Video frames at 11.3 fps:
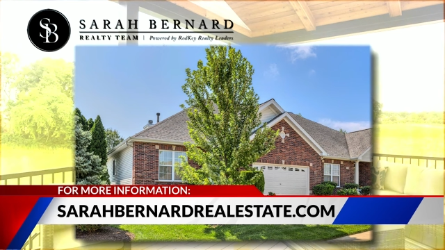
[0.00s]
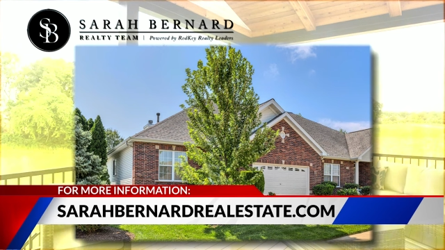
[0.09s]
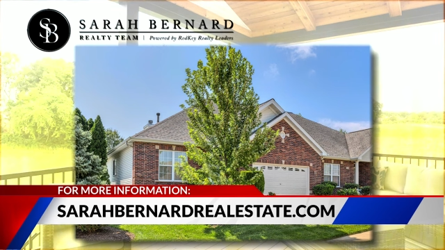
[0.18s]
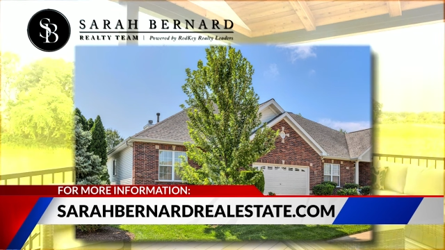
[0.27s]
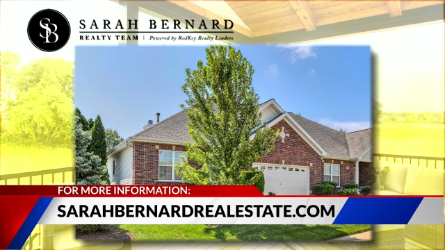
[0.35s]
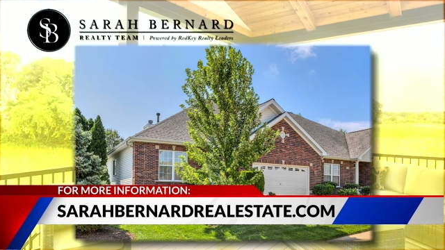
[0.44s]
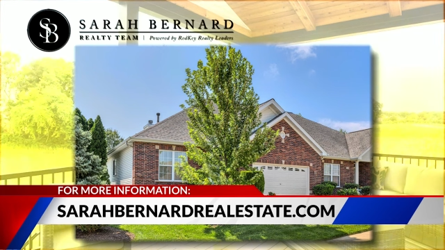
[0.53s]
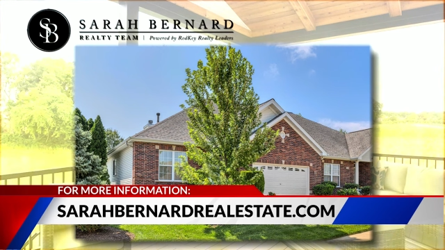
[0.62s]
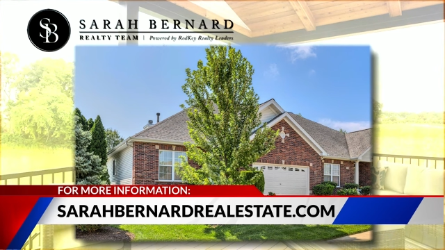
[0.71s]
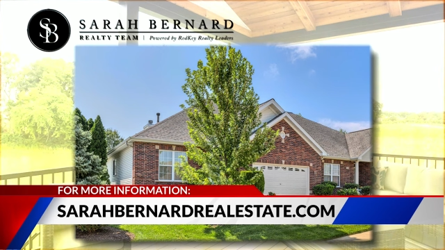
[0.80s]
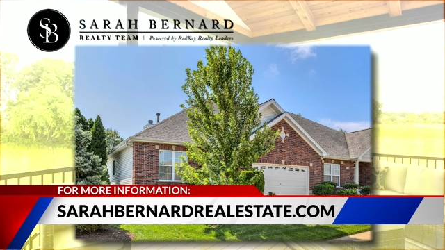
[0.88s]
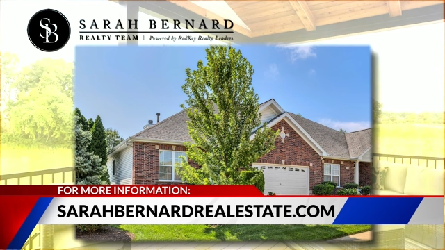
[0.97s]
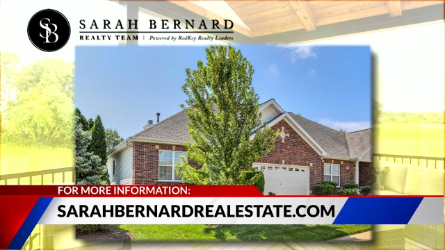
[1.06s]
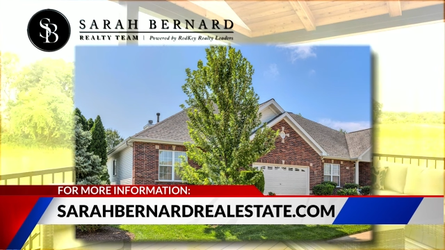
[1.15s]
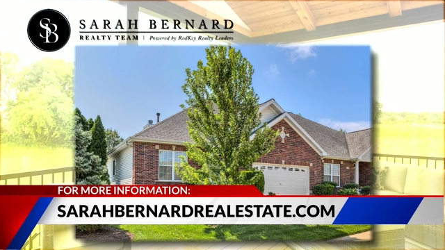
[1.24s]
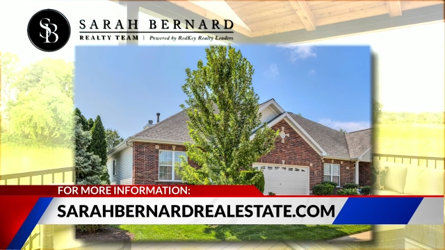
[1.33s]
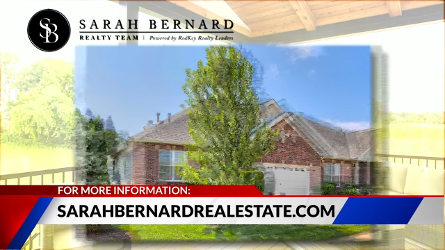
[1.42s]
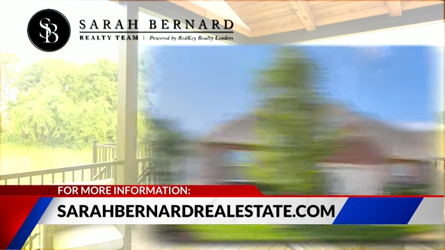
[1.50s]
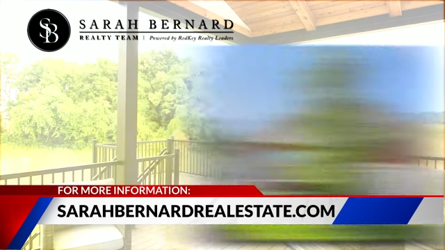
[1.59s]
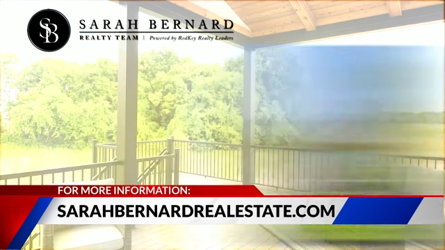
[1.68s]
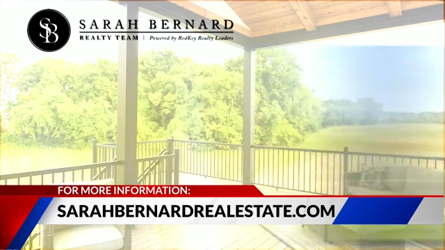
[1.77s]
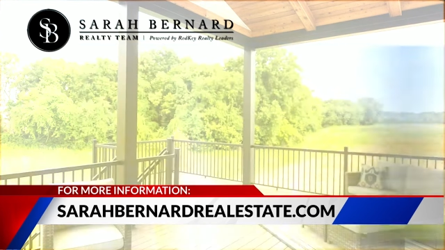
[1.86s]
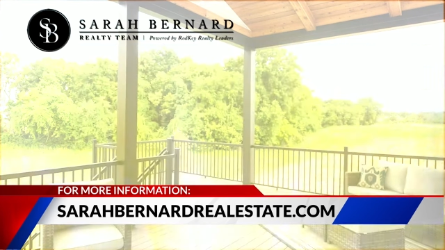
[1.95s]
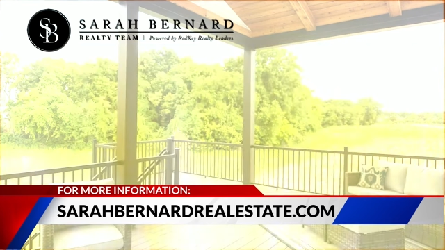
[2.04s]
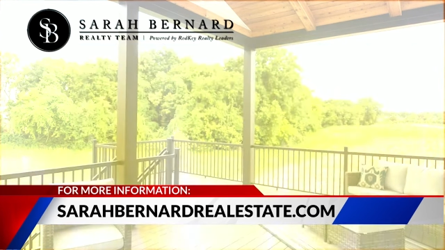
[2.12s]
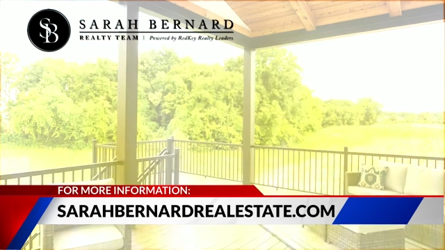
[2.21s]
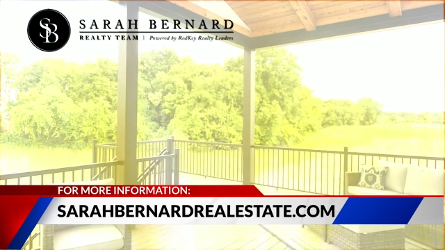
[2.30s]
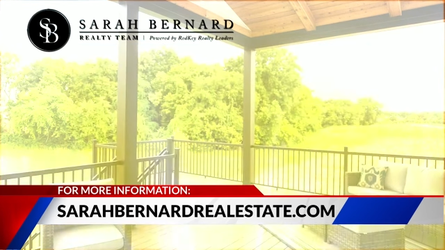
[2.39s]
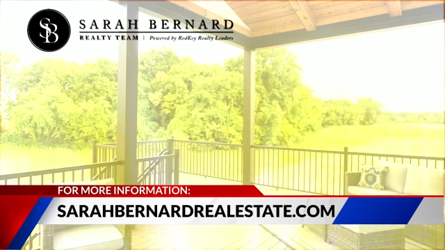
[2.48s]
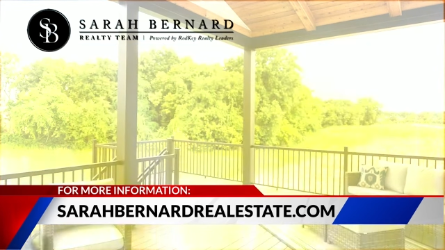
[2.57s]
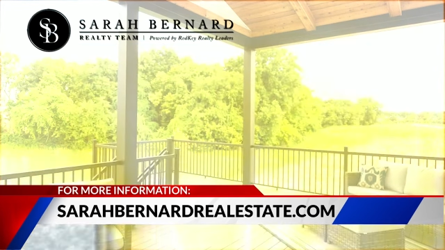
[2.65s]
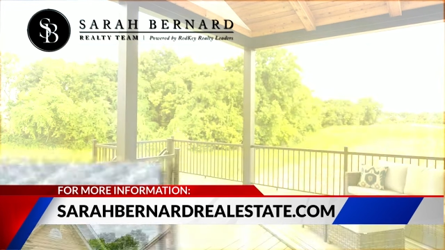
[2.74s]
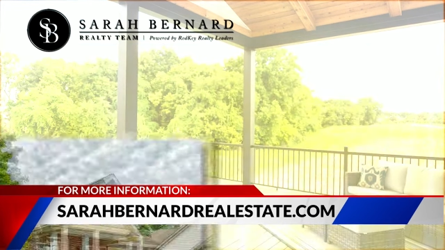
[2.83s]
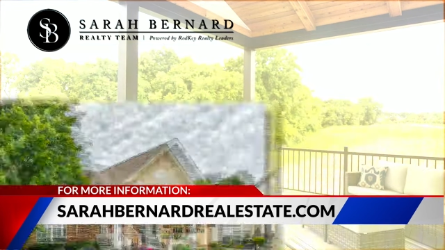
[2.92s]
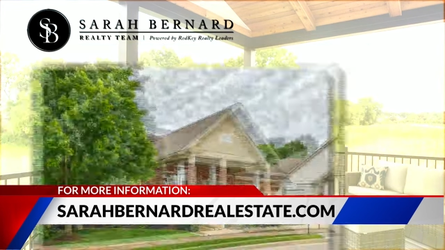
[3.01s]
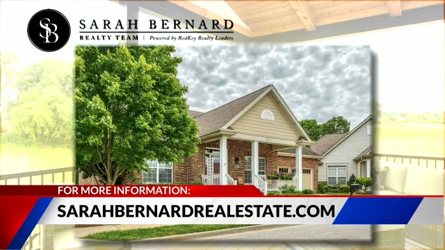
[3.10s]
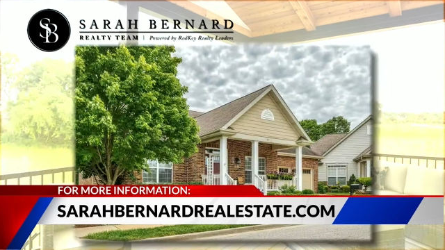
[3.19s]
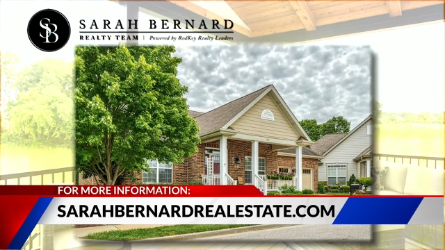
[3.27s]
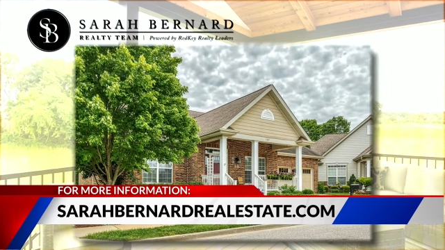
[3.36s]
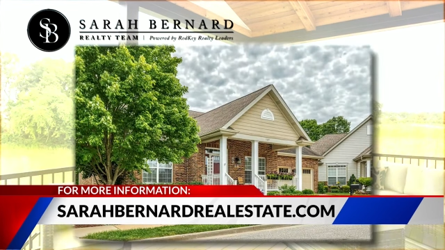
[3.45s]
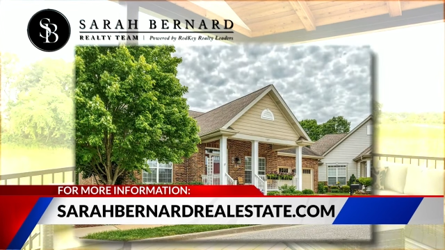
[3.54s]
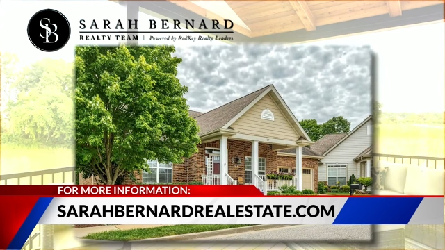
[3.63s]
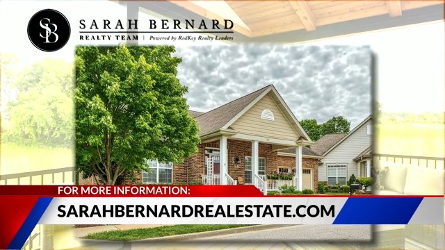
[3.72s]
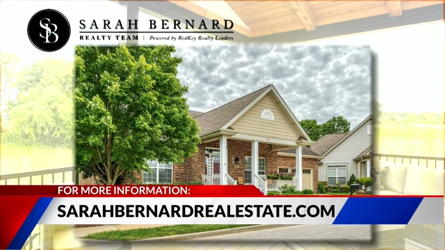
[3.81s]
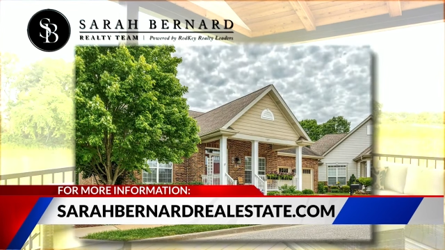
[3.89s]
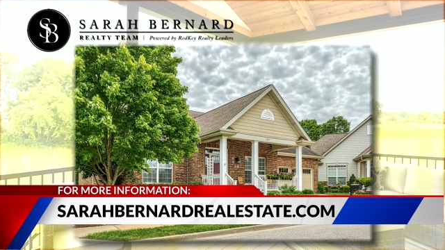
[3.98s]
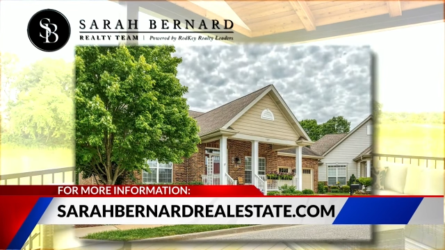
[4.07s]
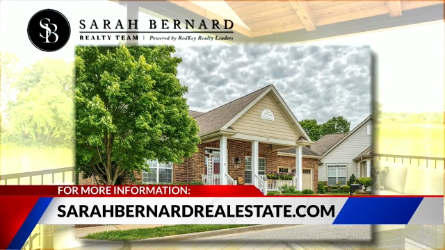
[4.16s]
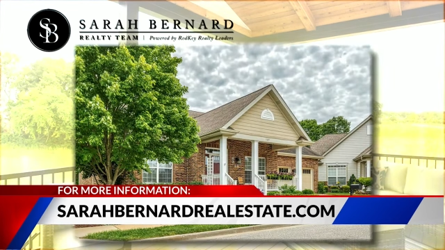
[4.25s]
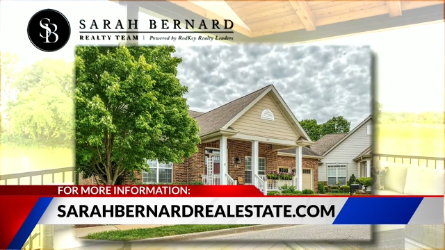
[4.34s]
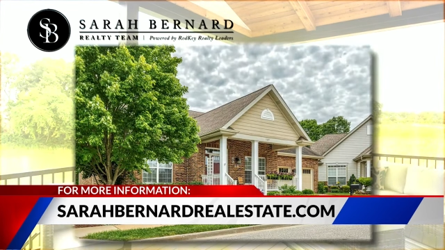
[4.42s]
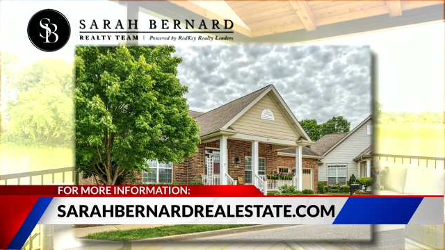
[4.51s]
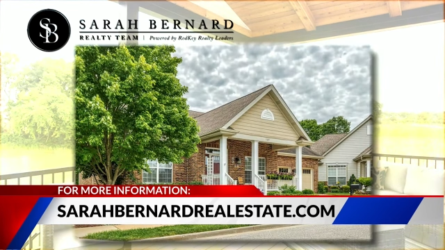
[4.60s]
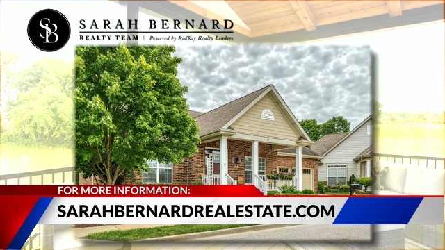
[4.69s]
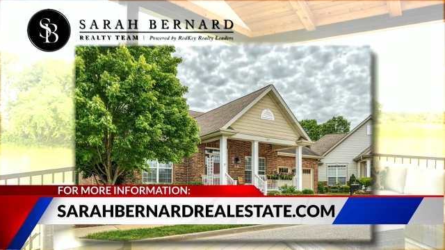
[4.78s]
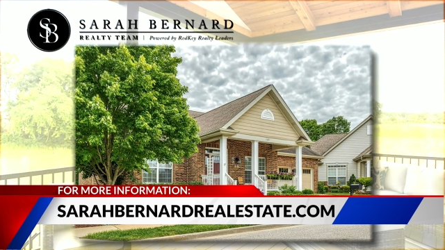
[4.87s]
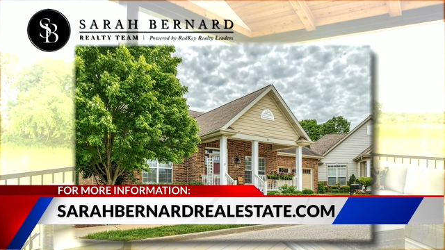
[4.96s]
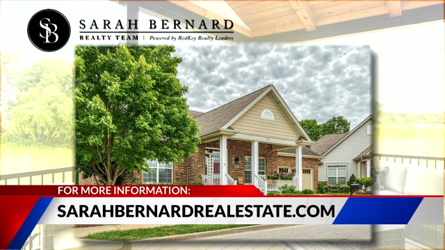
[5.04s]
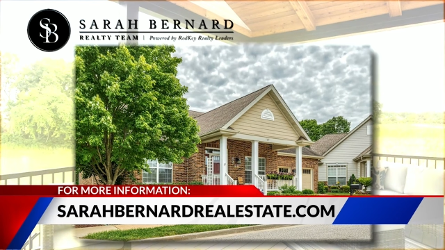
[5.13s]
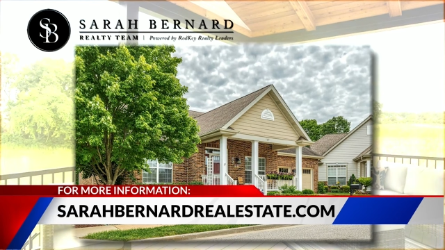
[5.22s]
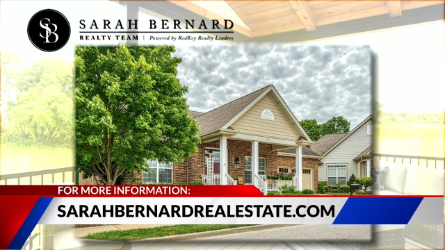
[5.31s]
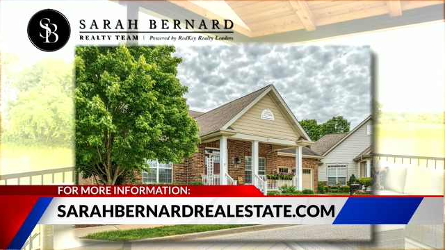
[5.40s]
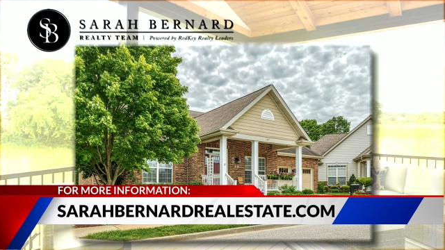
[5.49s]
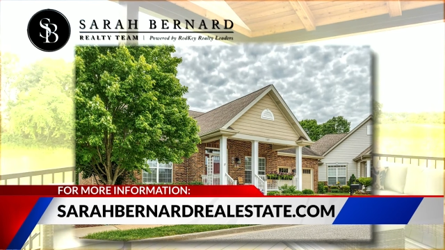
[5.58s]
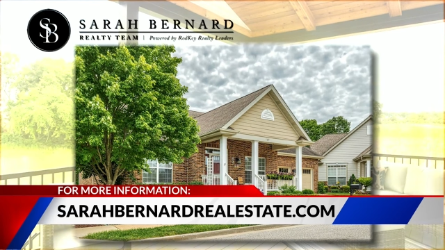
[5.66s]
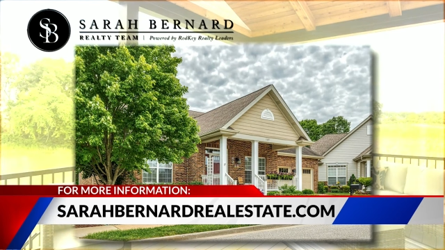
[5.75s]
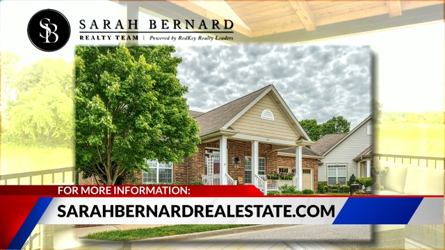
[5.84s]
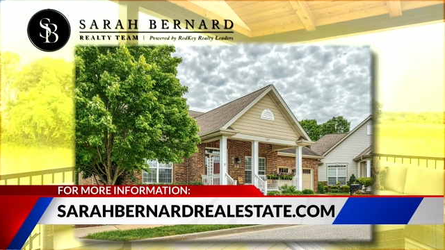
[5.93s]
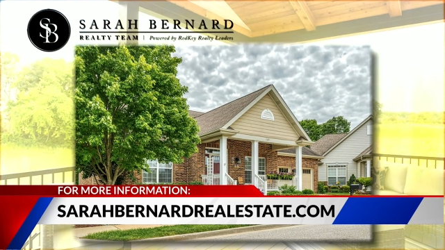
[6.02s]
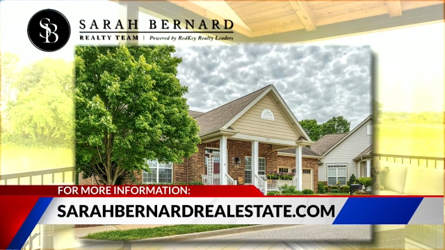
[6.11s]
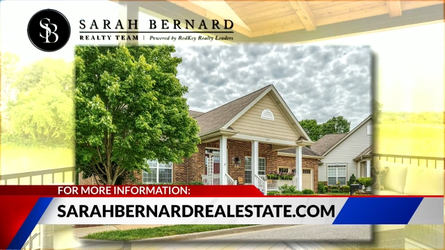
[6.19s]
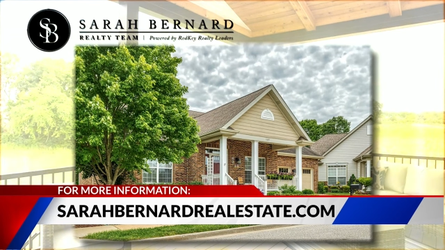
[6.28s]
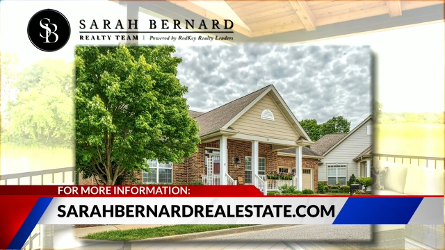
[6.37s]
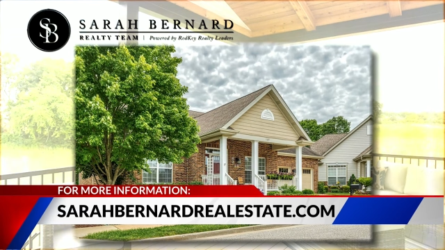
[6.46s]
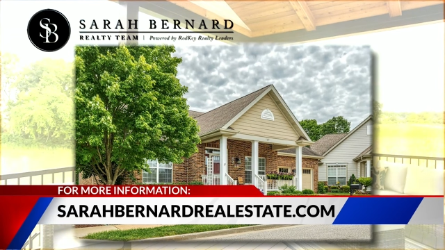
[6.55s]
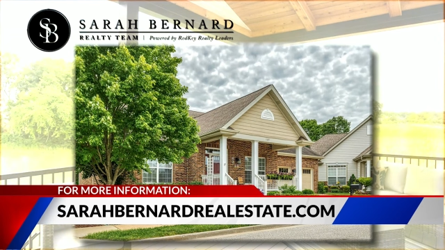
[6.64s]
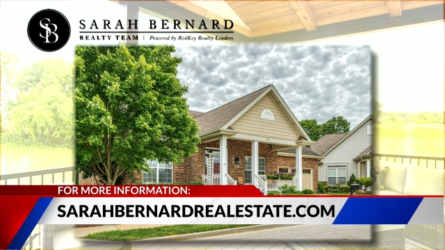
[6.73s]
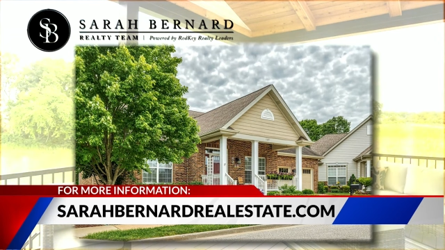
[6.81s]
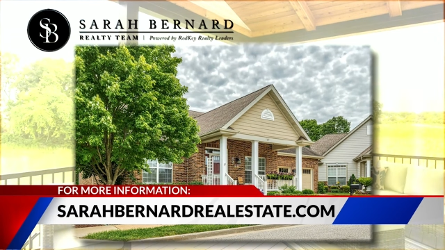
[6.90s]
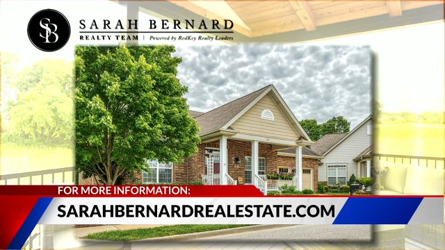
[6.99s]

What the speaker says: [unreadable: no face in view]